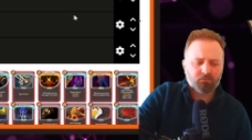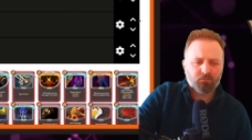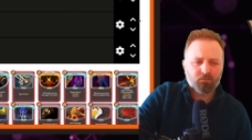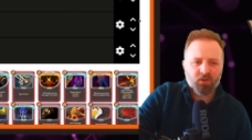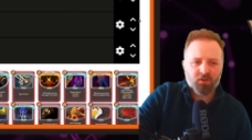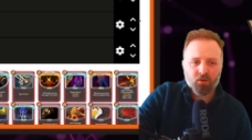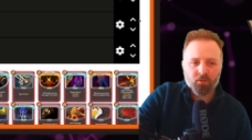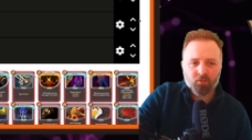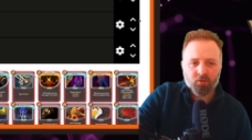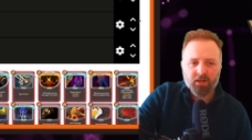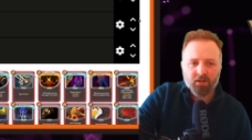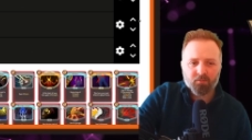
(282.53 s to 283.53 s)
So
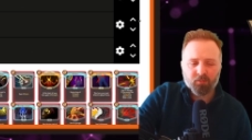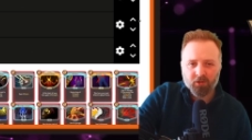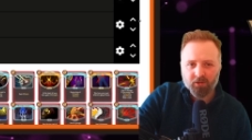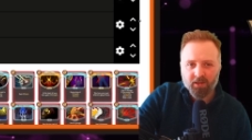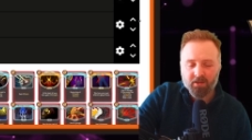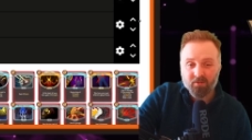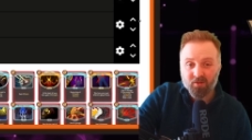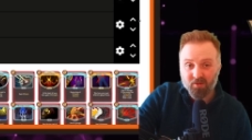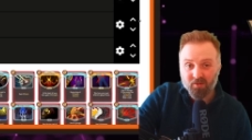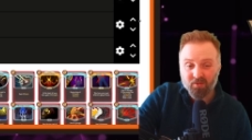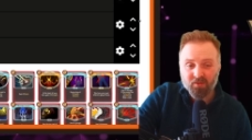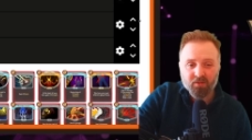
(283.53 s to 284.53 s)
upgraded, Bloodletting's
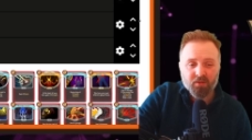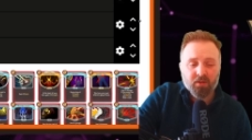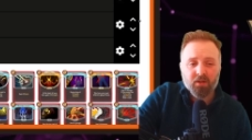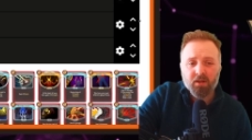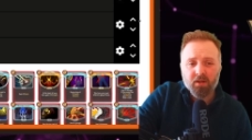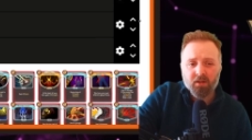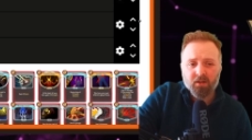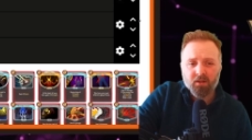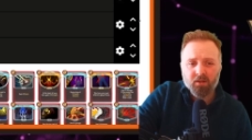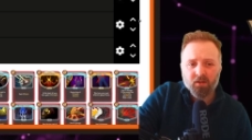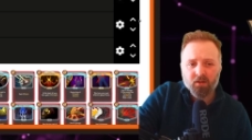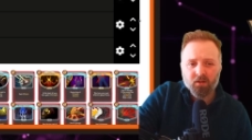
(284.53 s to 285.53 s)
good.
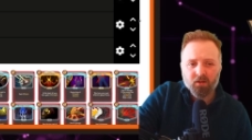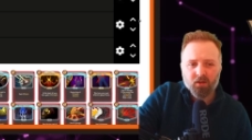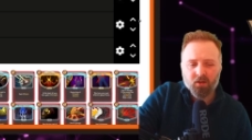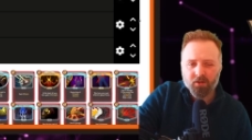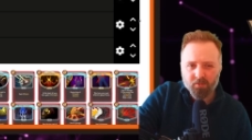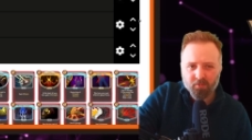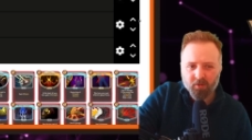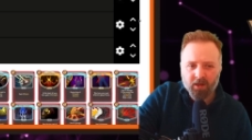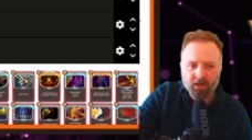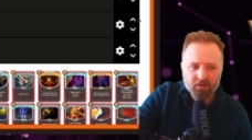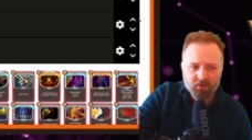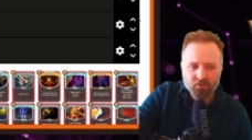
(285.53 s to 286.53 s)

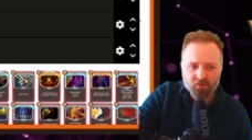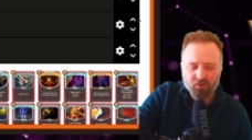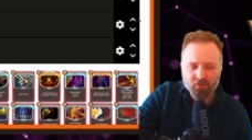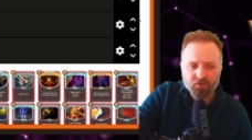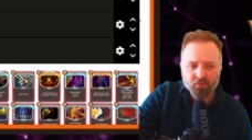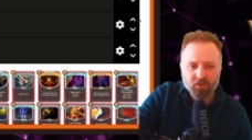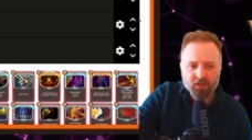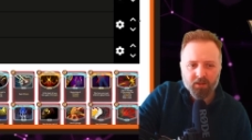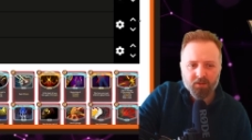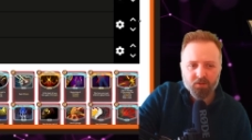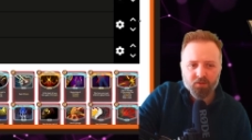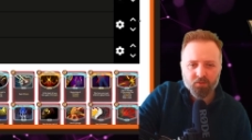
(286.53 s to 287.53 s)
Unupgraded, it's just
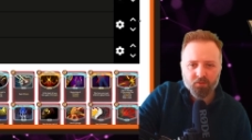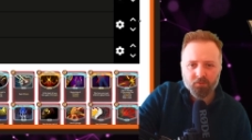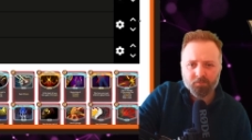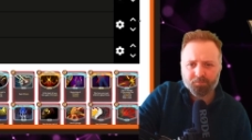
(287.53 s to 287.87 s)
okay, so